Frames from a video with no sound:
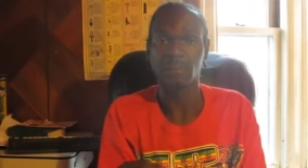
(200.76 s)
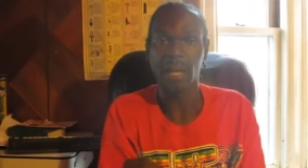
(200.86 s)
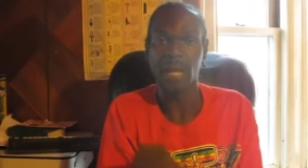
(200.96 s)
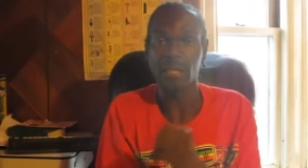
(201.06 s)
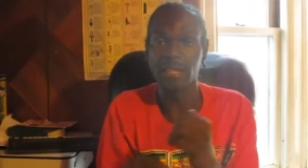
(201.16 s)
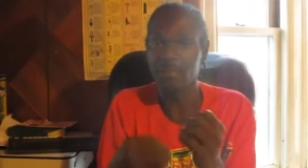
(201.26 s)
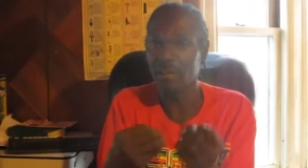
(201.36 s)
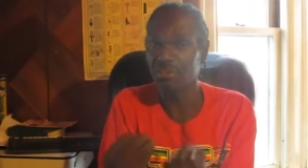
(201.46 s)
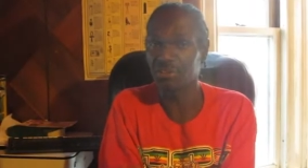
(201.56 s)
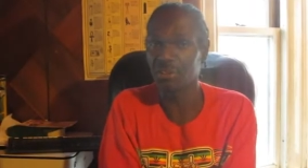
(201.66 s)
and I did my
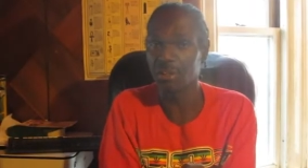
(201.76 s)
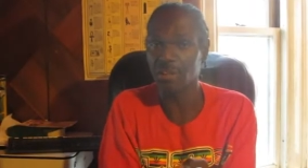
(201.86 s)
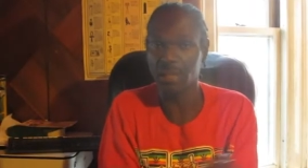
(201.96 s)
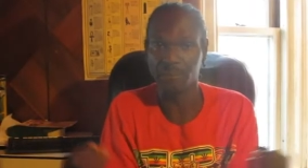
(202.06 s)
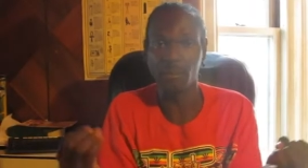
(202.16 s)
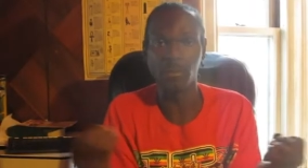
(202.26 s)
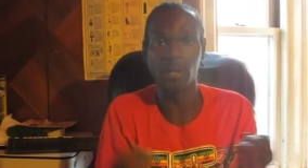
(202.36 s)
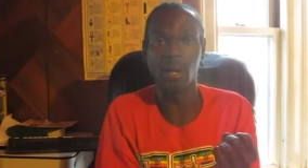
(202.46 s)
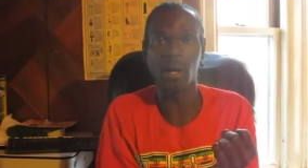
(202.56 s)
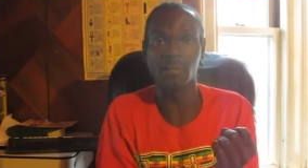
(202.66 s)
research and I found the
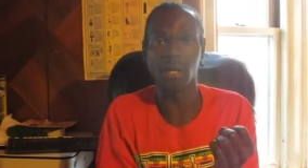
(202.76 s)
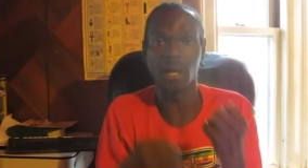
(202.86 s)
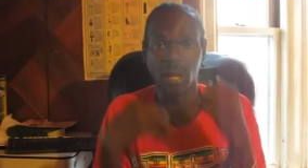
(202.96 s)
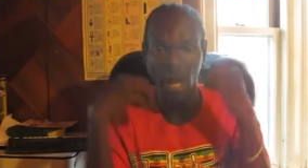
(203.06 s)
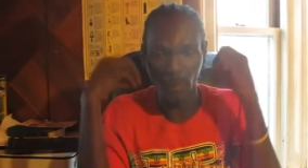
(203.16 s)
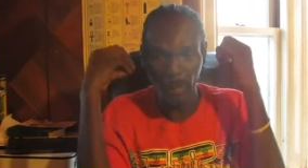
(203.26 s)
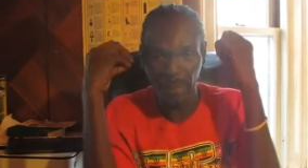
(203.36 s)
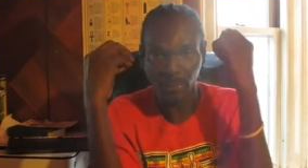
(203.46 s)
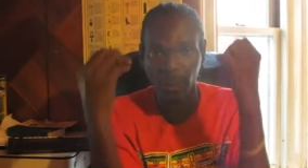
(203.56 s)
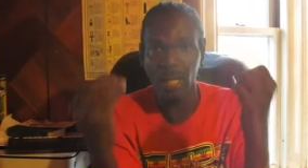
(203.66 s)
laws. I went
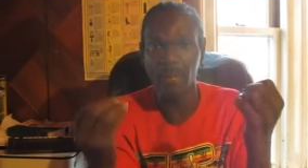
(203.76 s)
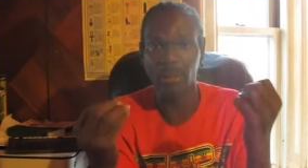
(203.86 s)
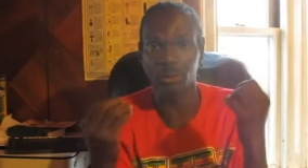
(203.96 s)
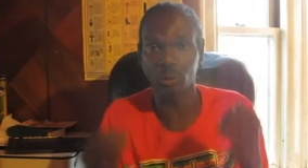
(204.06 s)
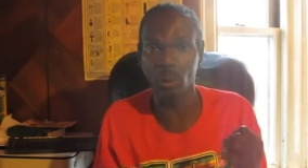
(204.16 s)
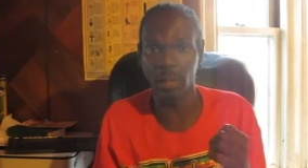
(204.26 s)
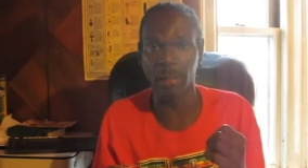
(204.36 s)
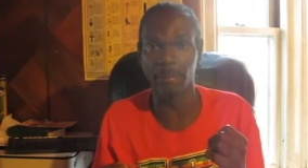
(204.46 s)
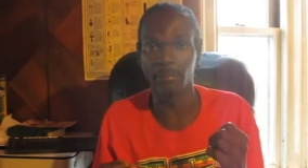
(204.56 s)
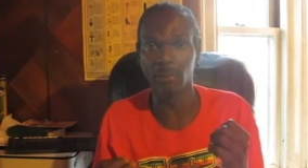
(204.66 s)
back to him and showed
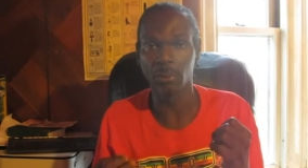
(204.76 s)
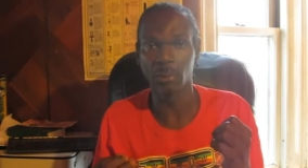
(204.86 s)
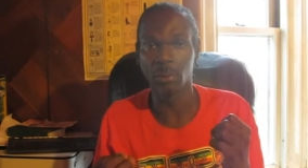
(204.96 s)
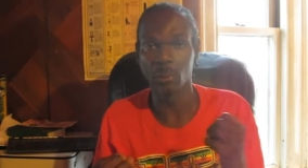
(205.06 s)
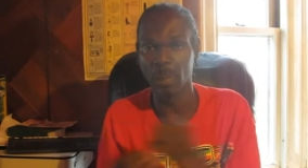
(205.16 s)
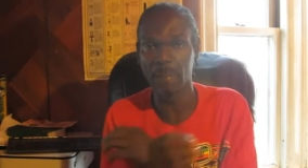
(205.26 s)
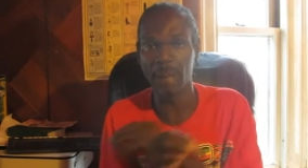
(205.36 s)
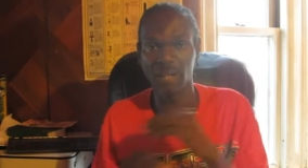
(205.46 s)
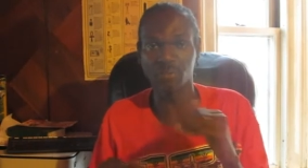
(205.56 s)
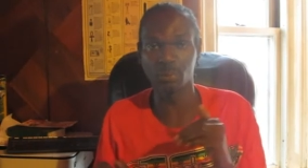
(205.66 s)
him what the
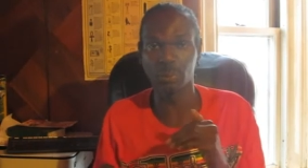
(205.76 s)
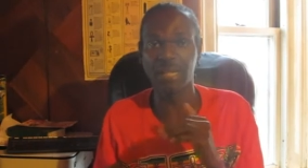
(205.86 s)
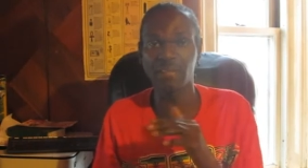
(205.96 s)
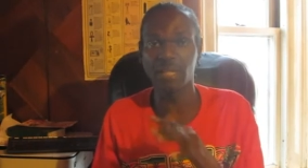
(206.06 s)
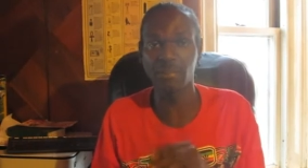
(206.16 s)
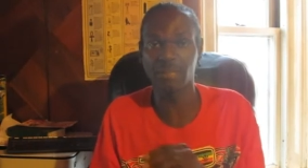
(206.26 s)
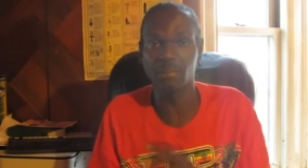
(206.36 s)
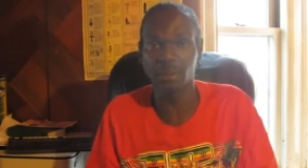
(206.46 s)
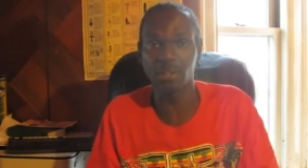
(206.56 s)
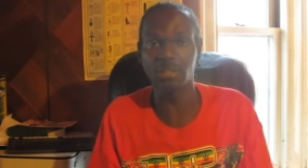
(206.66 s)
banks were doing. And he said, Mr.
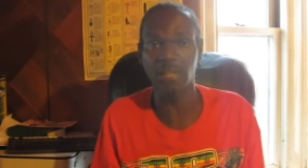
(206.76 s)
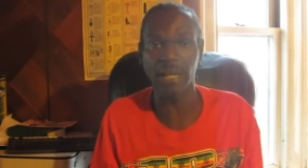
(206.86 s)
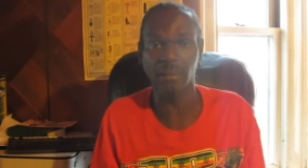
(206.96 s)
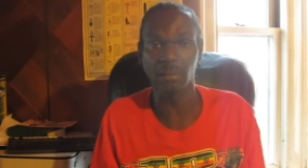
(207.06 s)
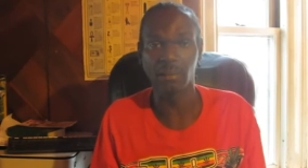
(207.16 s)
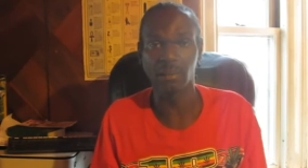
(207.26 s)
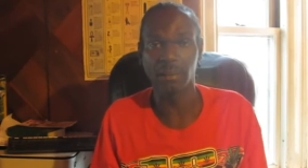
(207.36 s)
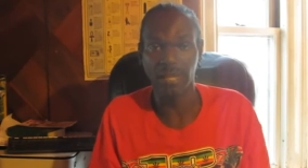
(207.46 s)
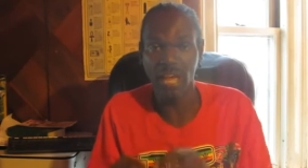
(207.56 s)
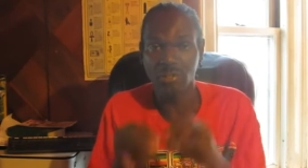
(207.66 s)
Muckle, you're right.
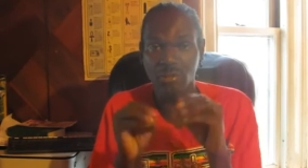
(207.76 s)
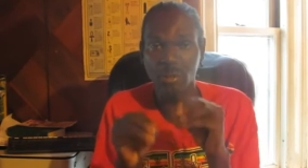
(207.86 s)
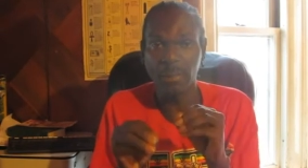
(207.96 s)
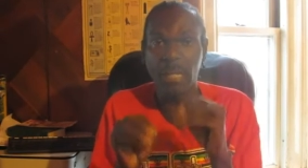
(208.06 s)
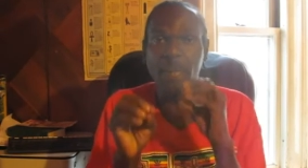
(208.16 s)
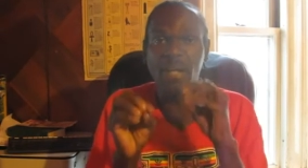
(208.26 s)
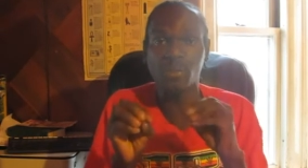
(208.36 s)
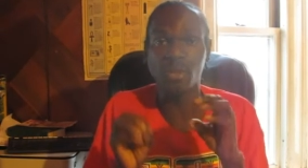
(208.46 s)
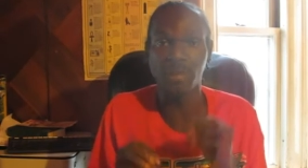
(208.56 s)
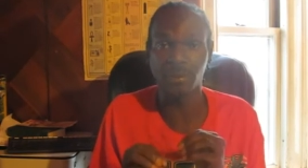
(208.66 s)
He agreed with me that the banks
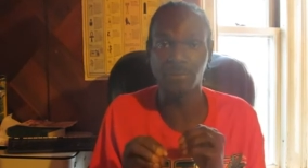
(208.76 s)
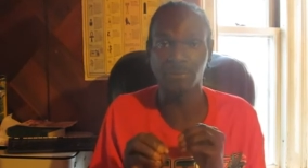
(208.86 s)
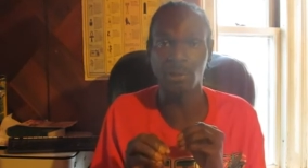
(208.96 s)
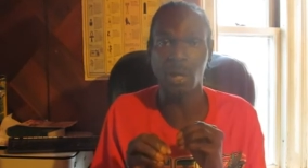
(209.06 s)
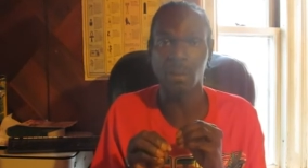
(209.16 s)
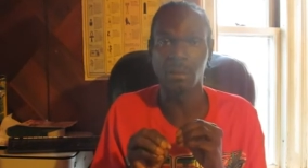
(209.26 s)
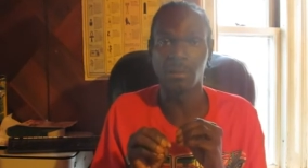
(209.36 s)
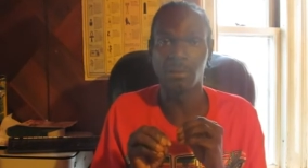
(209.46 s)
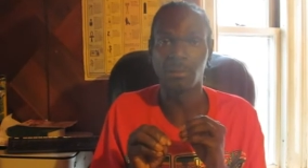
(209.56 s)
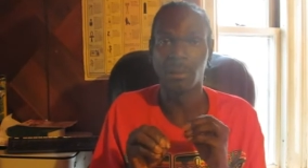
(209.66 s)
were committing fraud.
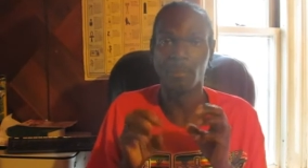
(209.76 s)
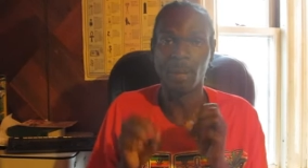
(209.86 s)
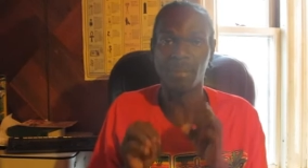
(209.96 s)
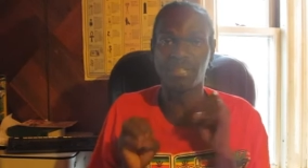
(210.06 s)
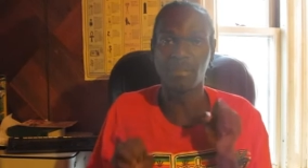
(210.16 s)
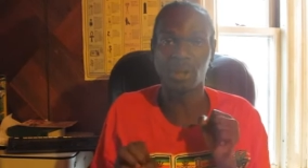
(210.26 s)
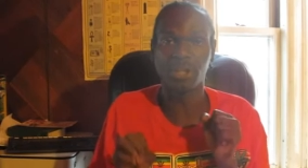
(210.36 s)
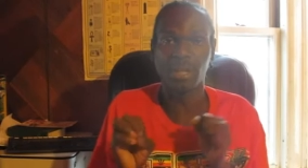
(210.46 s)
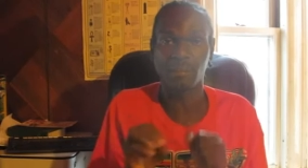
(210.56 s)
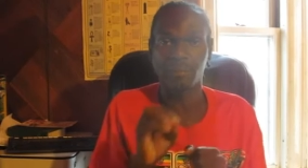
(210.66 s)
But Mr. Muckle,
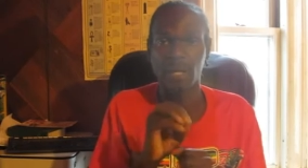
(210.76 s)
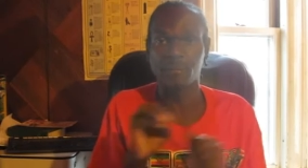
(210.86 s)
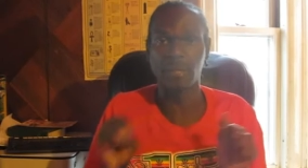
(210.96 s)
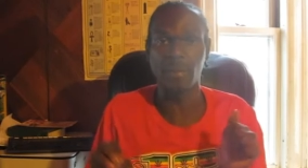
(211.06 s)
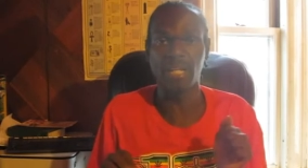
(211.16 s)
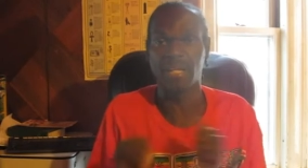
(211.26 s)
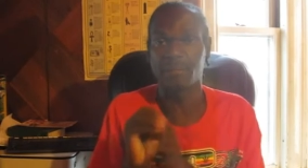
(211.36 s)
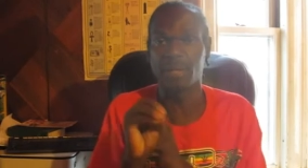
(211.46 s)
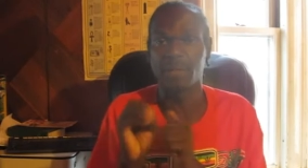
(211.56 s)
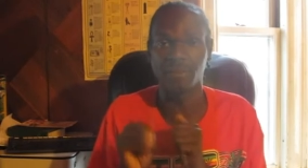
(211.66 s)
you cannot fight for anybody, you
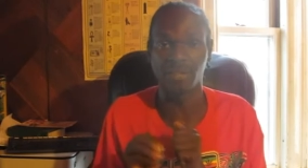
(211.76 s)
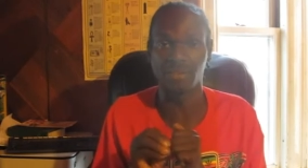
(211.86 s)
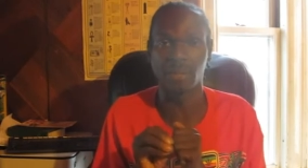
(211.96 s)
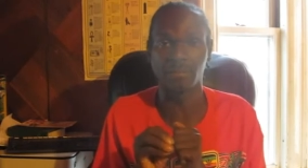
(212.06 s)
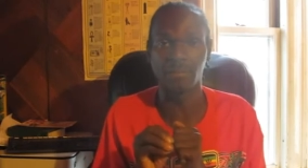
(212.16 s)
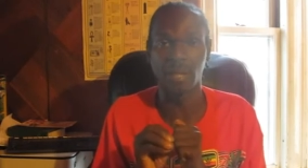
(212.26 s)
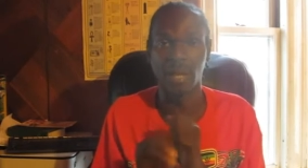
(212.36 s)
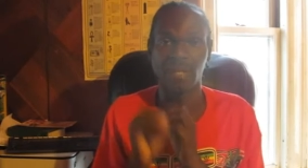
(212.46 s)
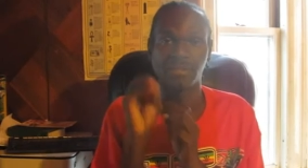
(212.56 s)
gotta fight for yourself. And I